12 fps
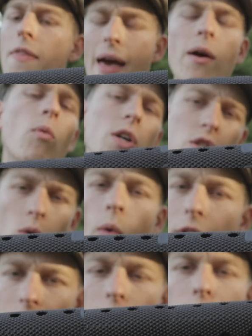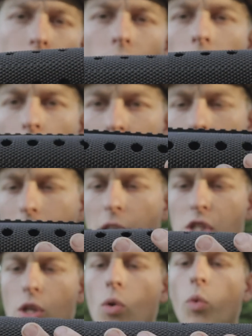That was the one feature which I didn't
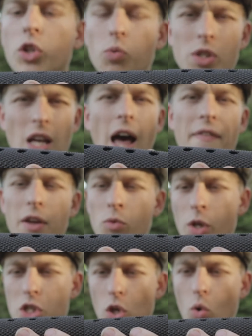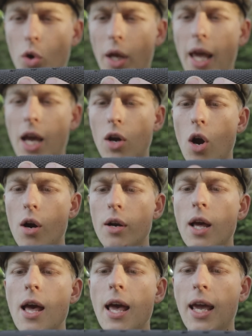mention, which was on the original Orca
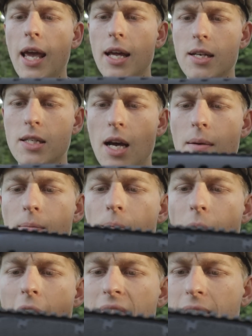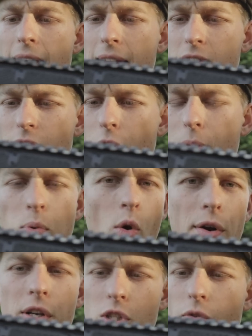handguard, and I think that is very
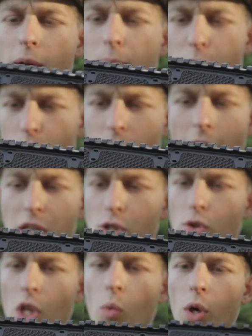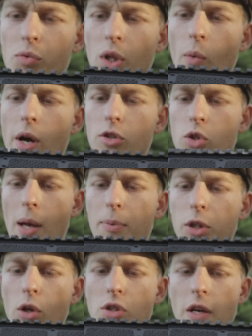important. It's a great place to attach it to. They work really well, so I
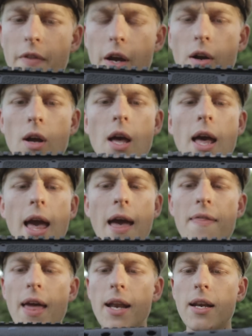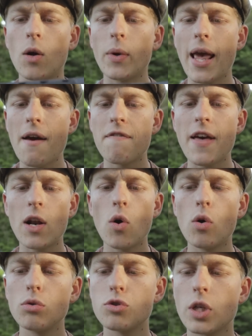put those on there. And then we have vent
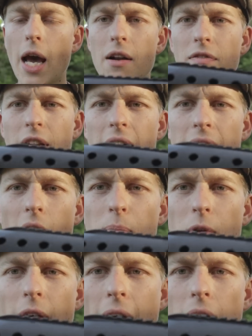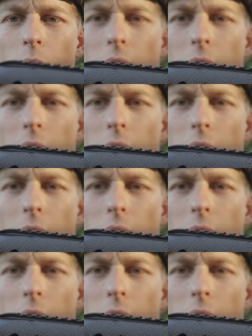holes kind of lining up with that.